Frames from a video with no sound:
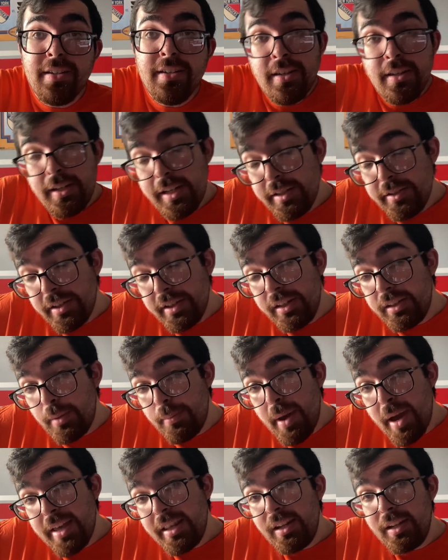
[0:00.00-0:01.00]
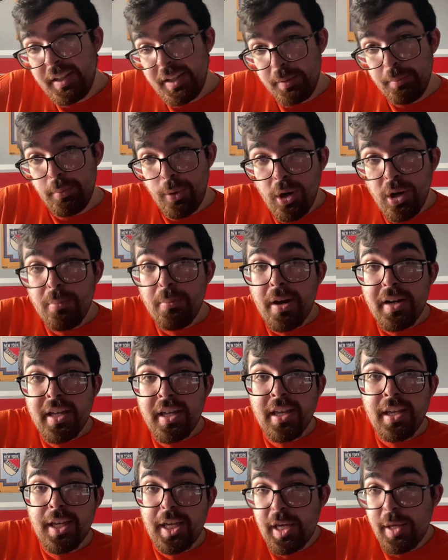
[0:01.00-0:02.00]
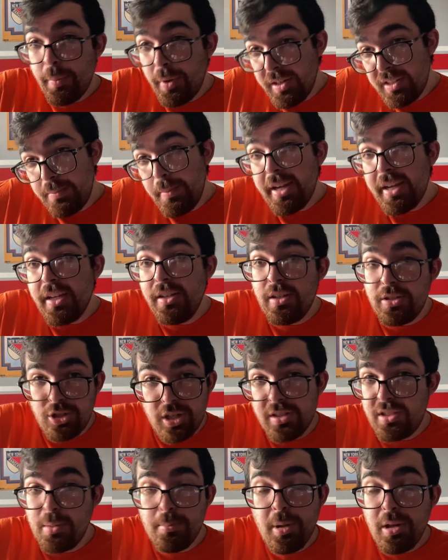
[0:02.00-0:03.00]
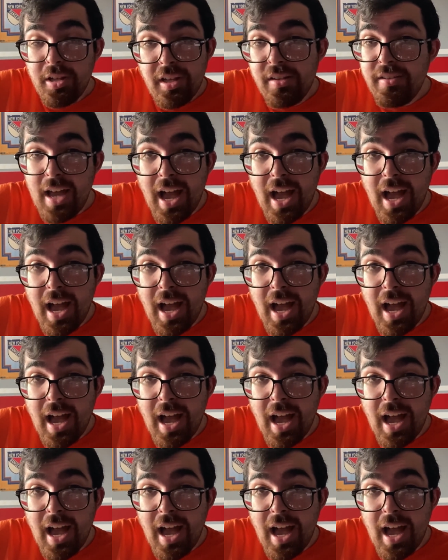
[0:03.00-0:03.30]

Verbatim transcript: He's going to demand a little more money. He was making just $1 million.